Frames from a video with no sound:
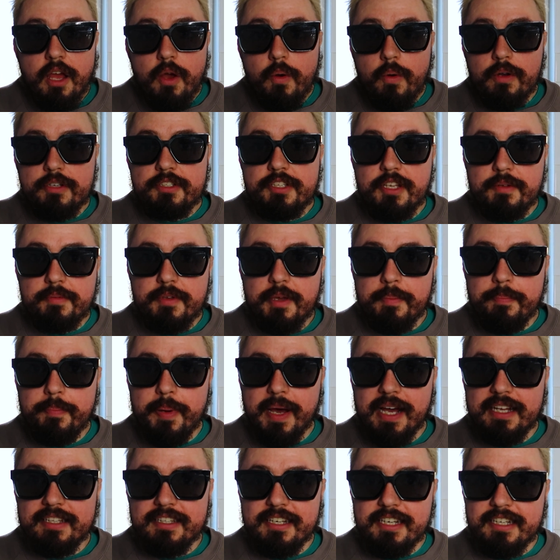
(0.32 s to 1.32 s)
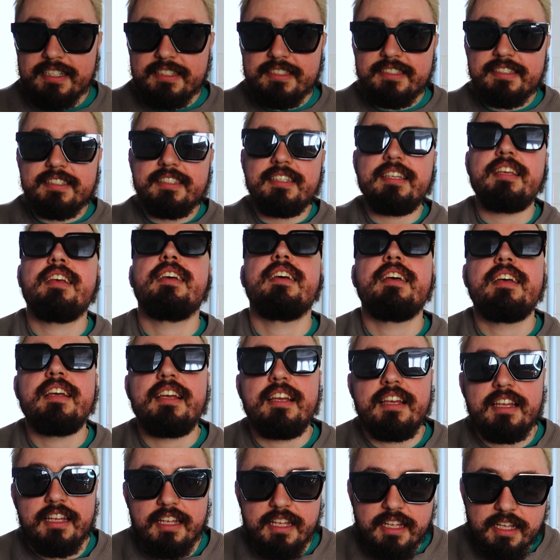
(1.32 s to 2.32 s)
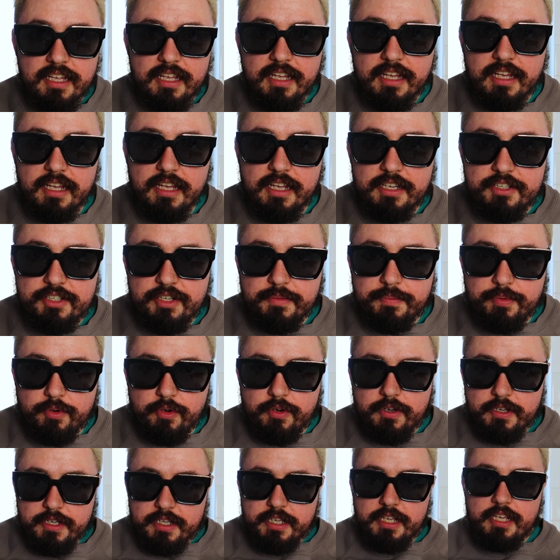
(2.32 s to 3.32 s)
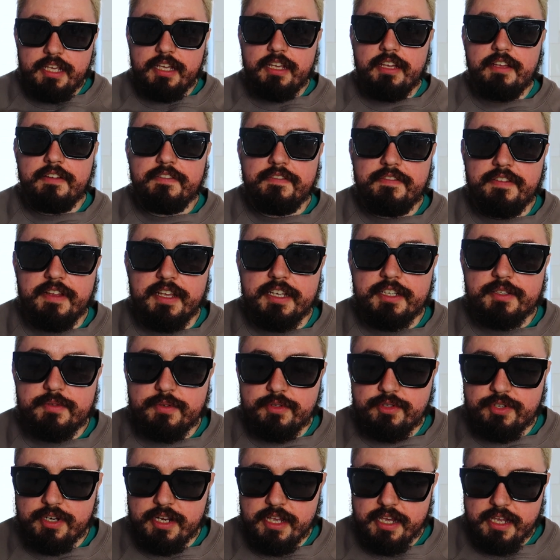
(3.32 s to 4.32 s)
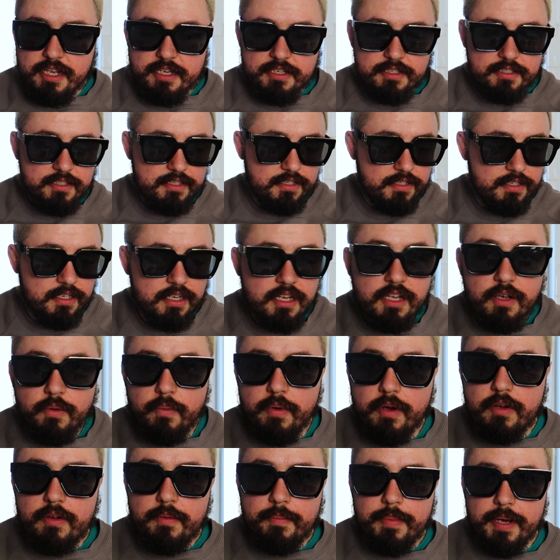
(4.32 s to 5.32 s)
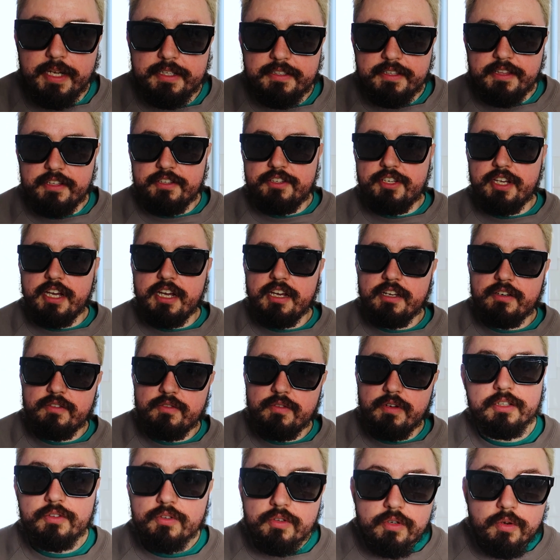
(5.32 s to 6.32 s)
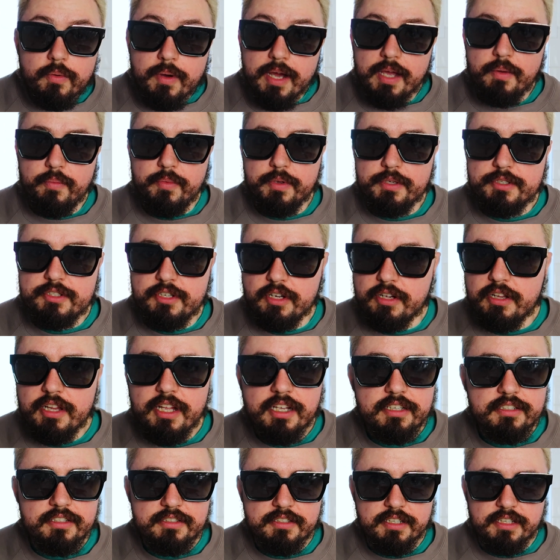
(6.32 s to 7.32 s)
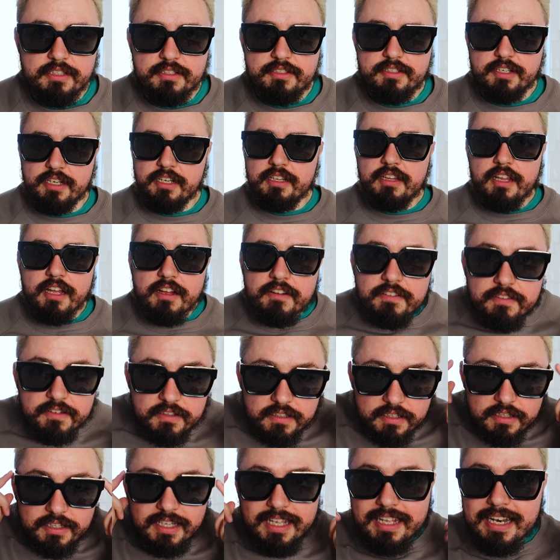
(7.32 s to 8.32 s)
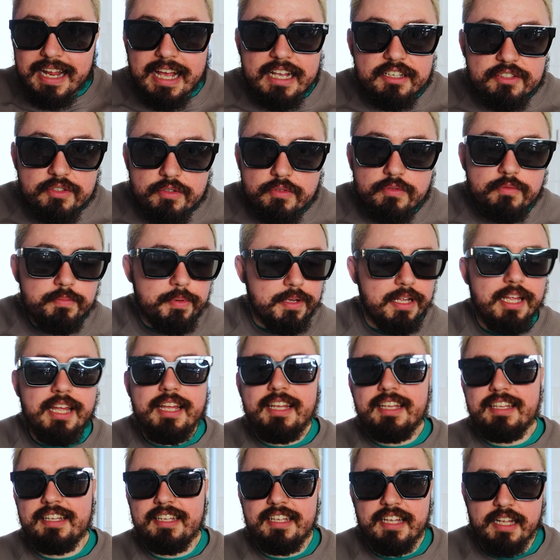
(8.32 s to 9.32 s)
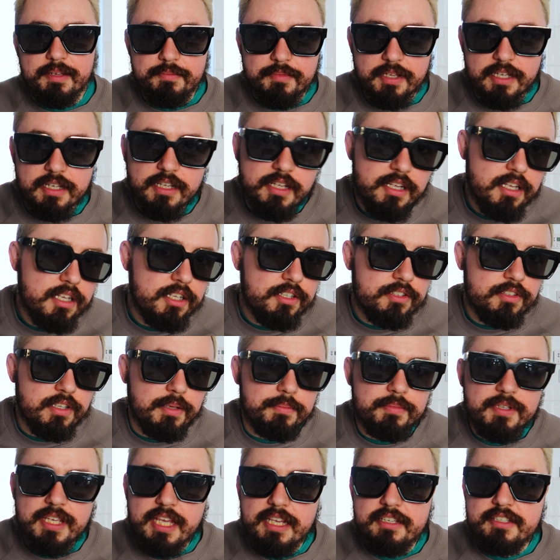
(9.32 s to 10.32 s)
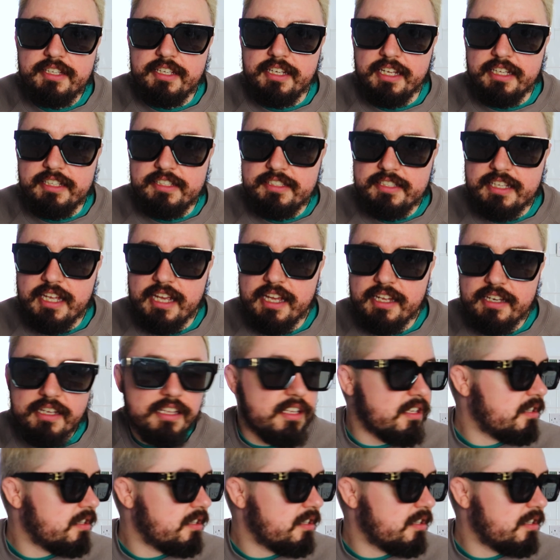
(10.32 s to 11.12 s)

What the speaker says: What's up, compadres? It's your boy Flex with Drez. Welcome back to the channel. I don't know why I'm wearing sunglasses inside like an asshole, but I'm Casey Neistat in